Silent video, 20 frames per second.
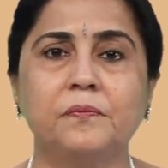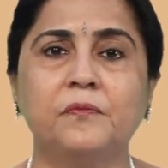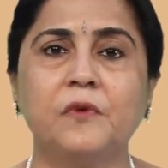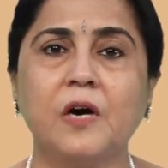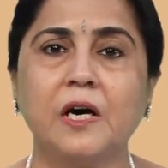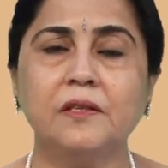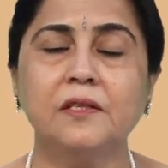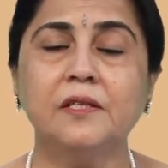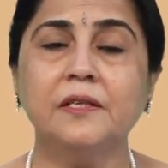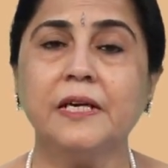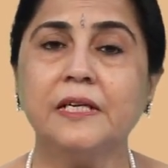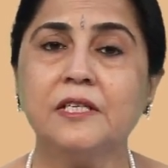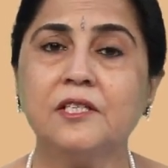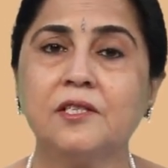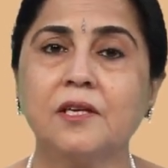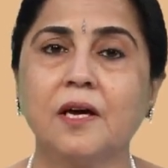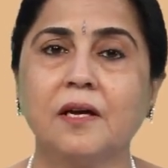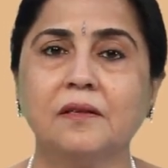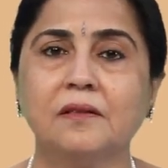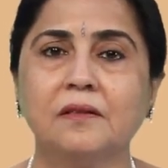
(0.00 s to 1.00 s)
father and
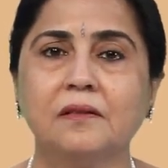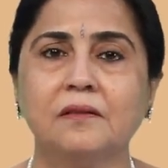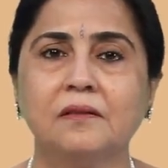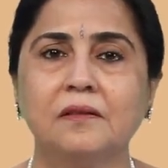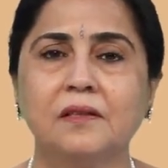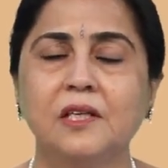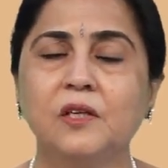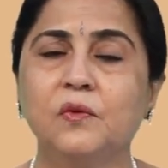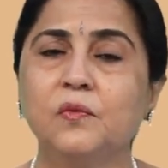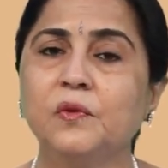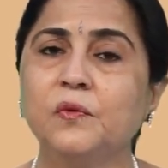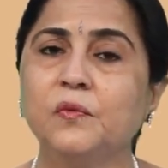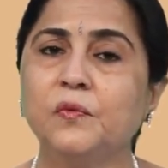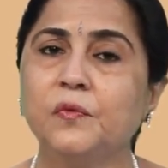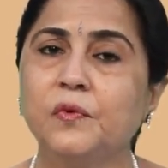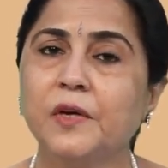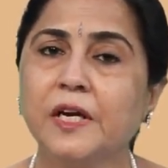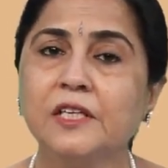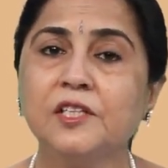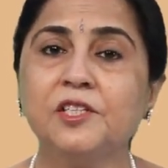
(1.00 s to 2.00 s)
son, even
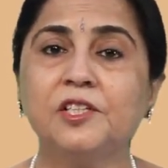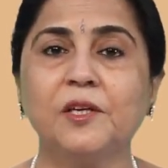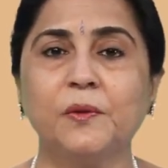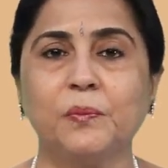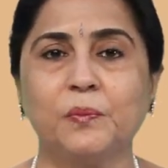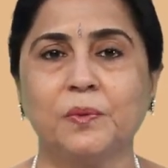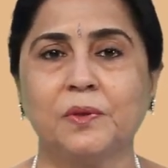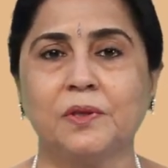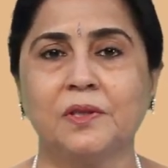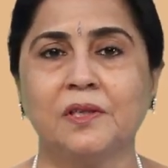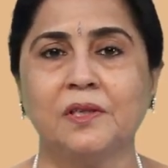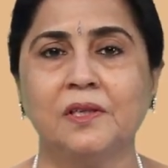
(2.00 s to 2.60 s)
friendship.